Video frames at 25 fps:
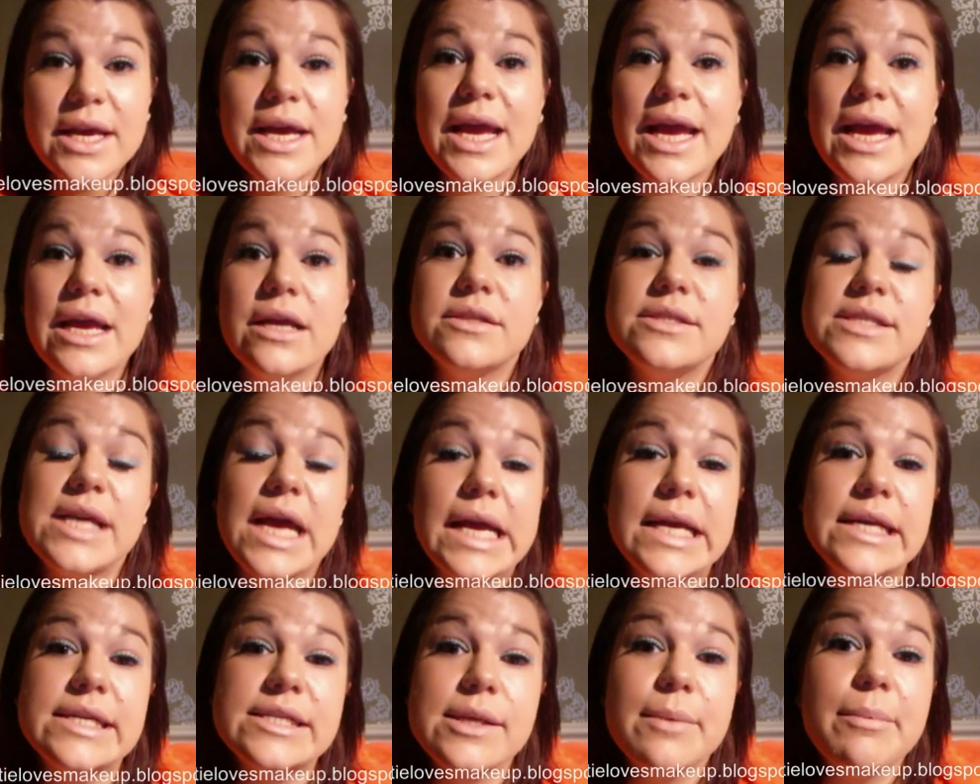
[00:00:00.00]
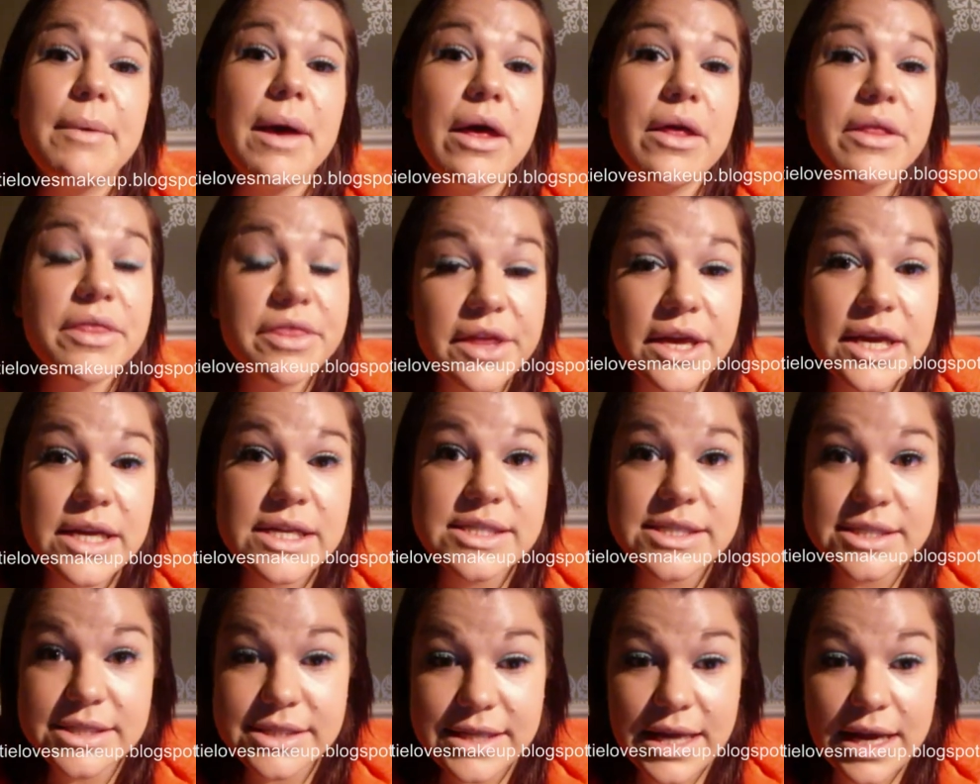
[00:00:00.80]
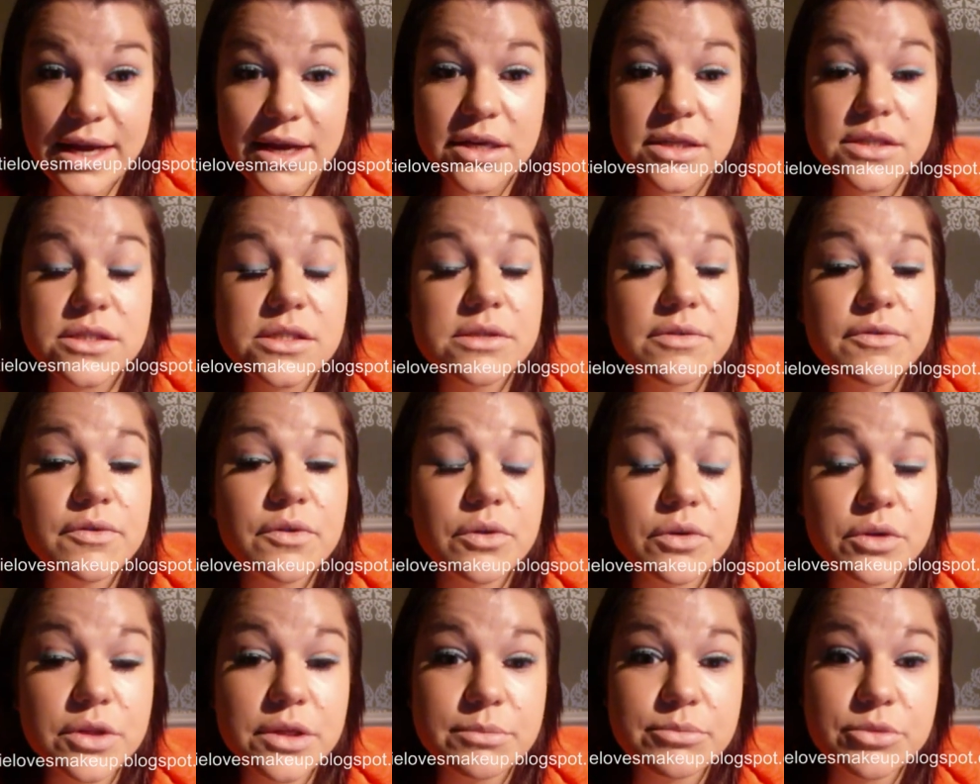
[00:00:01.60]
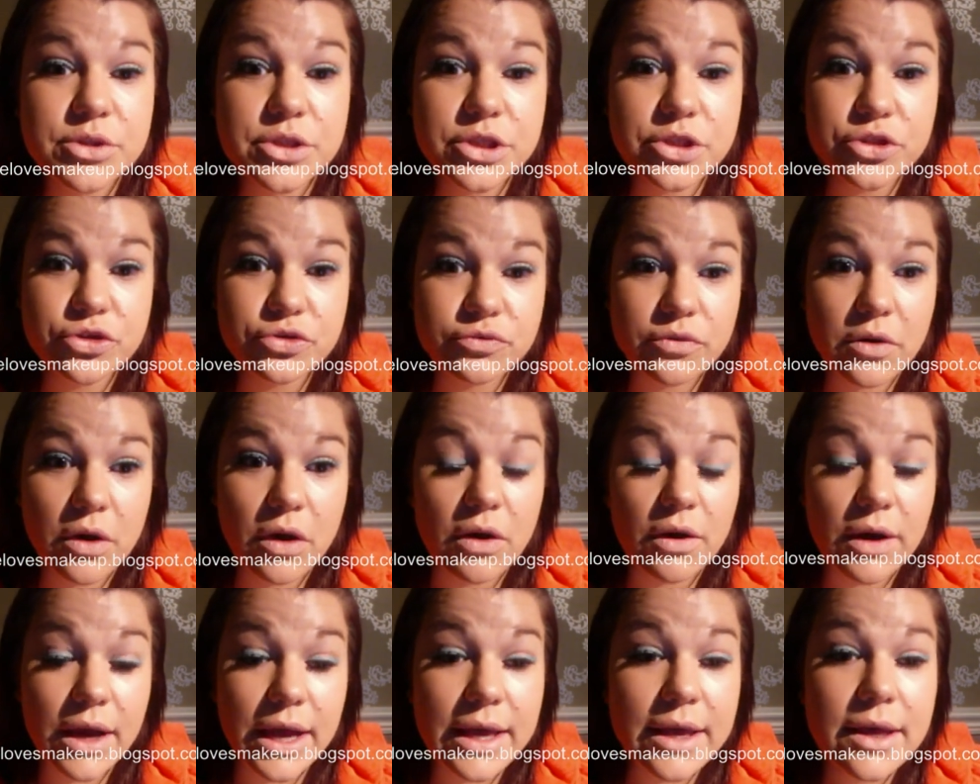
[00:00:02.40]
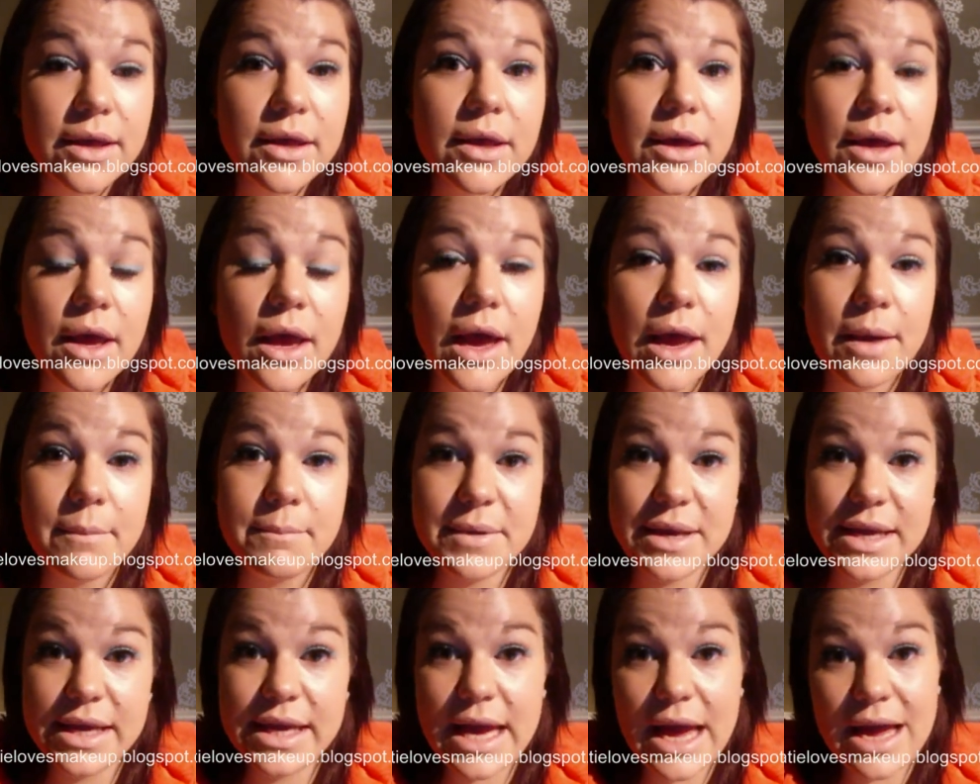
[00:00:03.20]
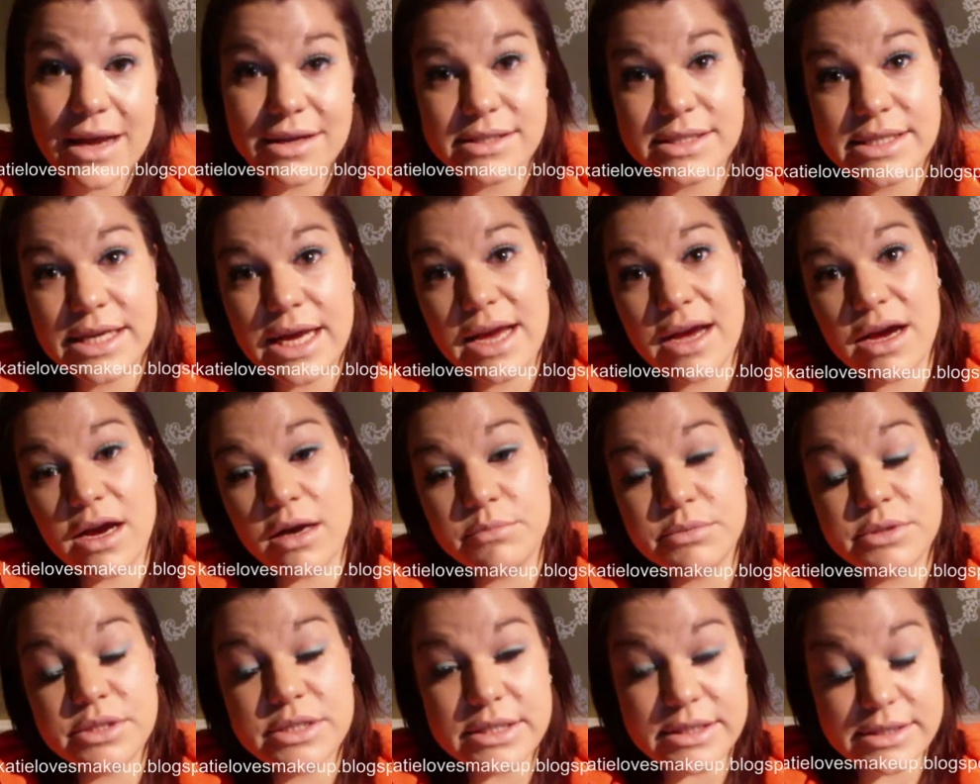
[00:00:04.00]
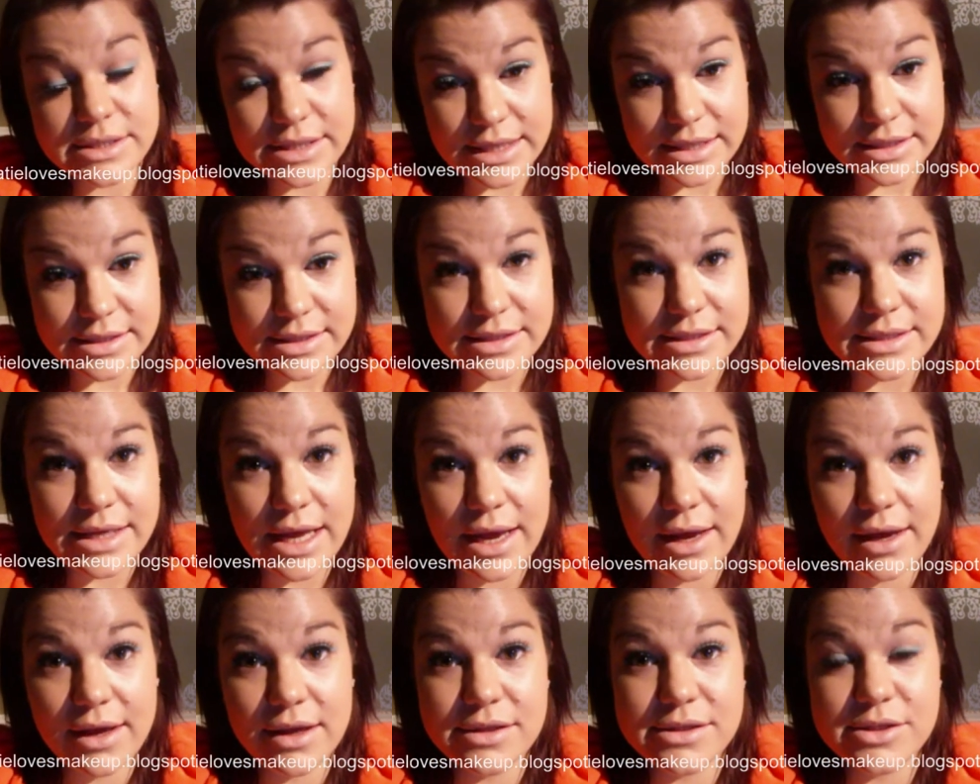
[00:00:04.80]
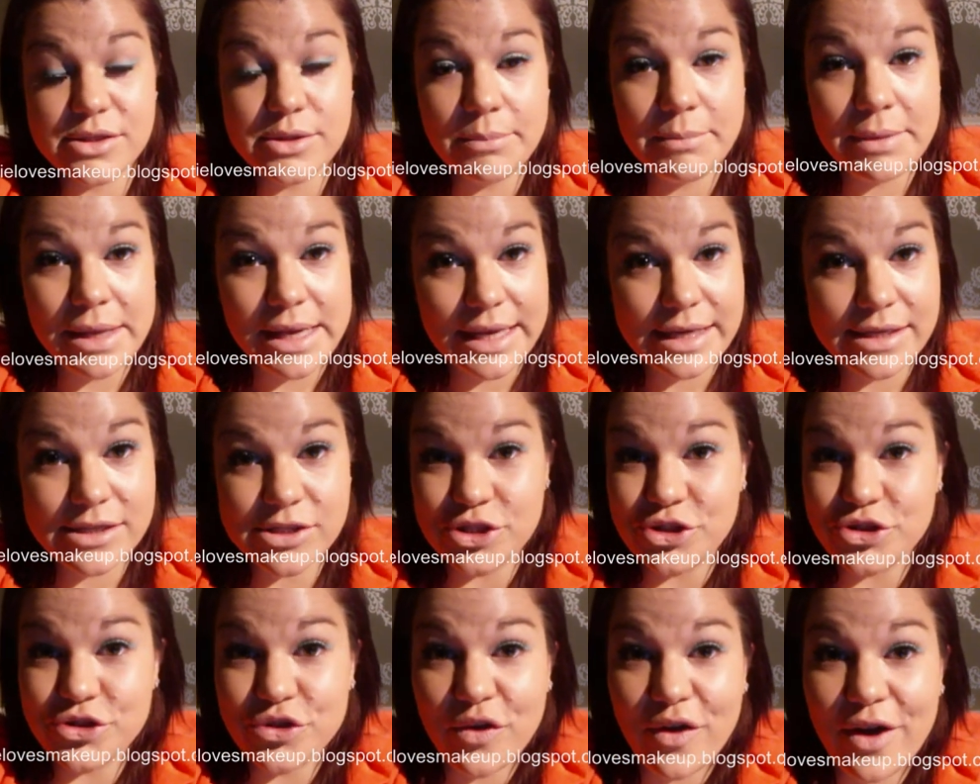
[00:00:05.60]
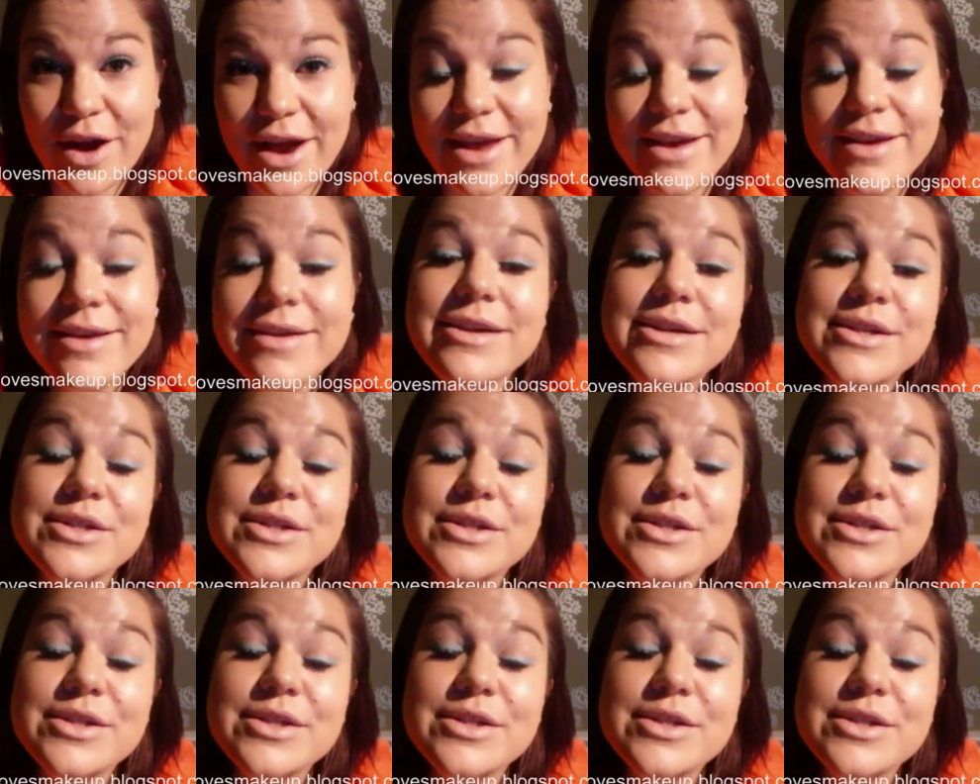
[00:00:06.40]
It takes about 30 seconds for them to dry, but it can take up to 60 seconds, a minute to dry.